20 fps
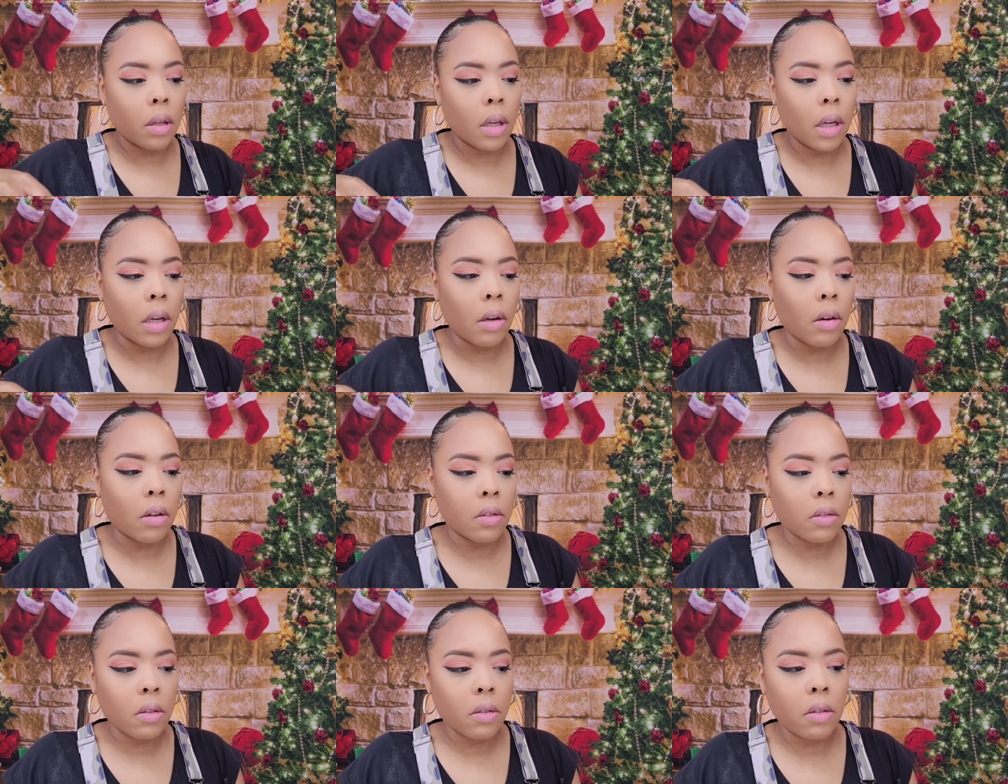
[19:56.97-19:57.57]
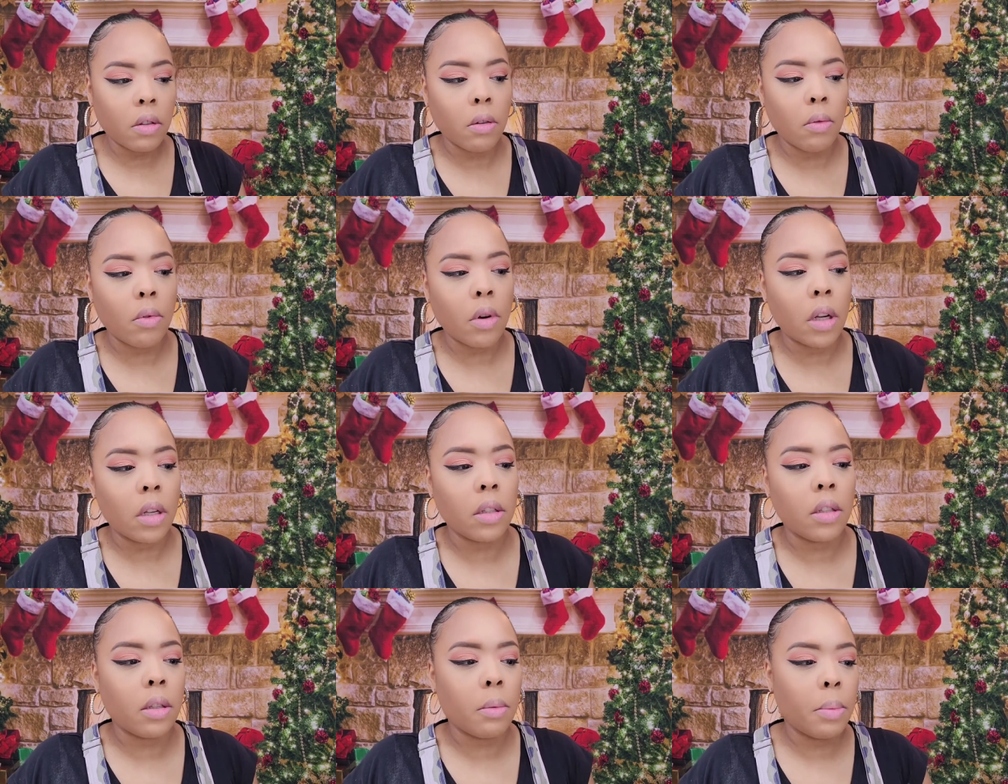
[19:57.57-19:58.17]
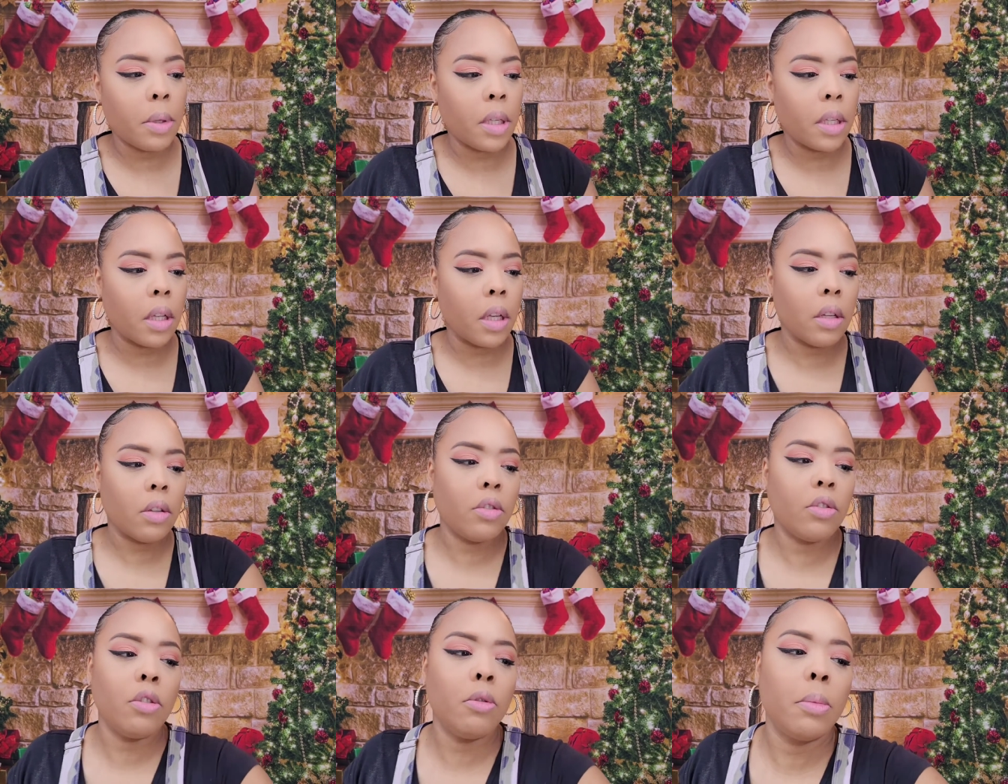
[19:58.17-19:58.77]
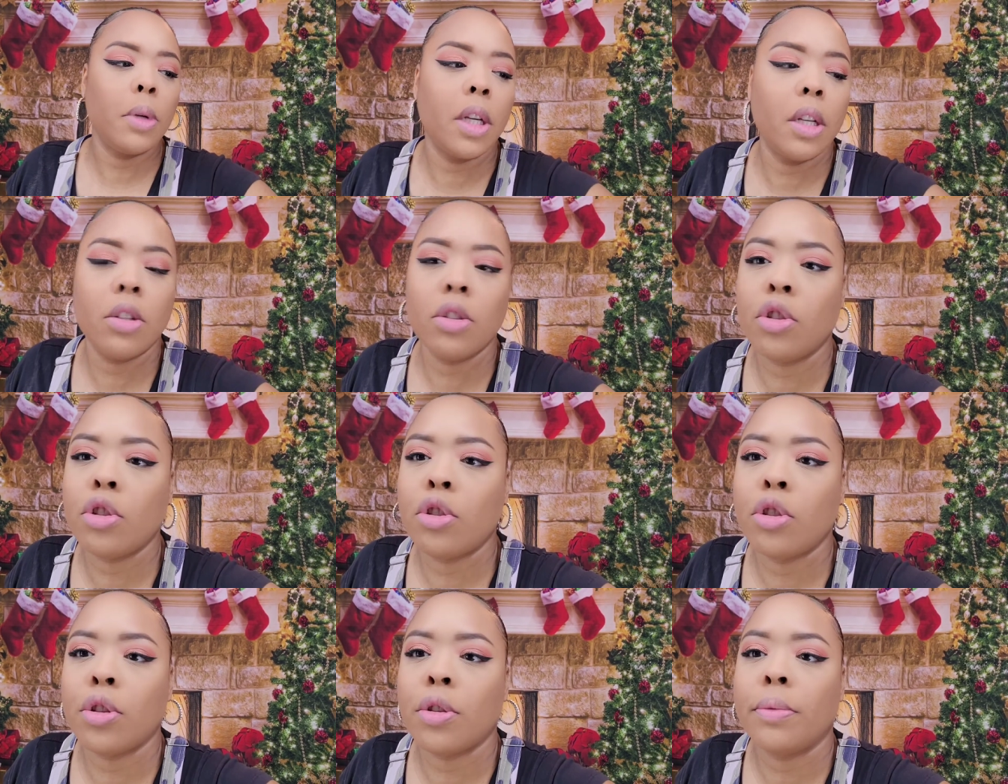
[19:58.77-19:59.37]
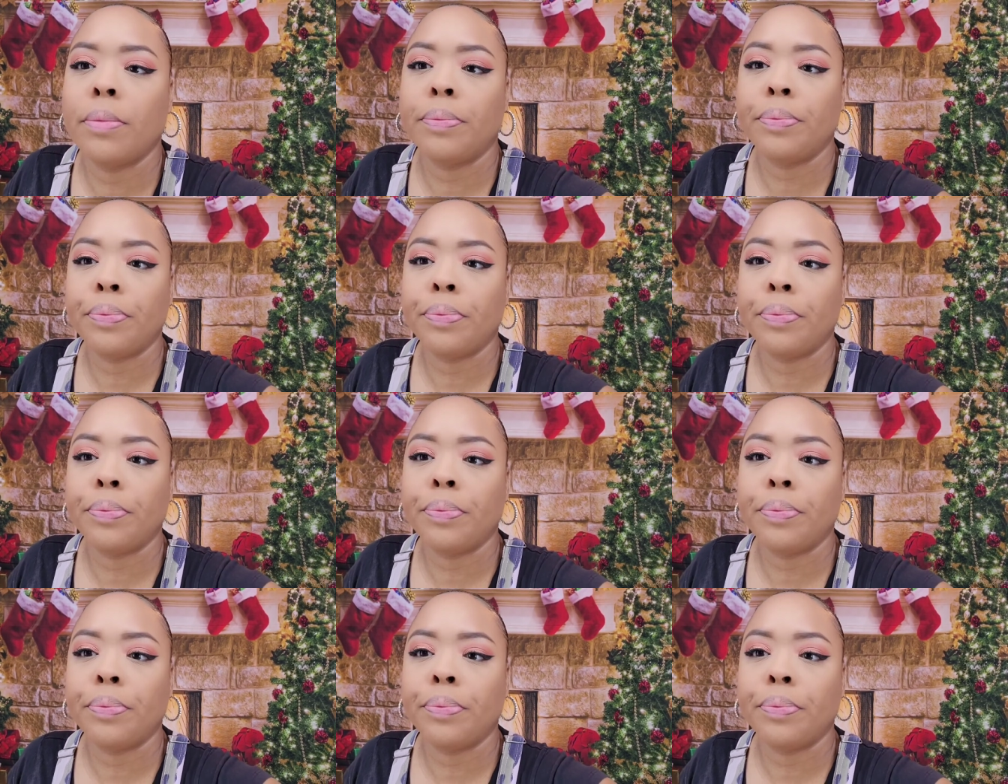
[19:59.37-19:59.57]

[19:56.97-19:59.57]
I also don't want it to be like too much.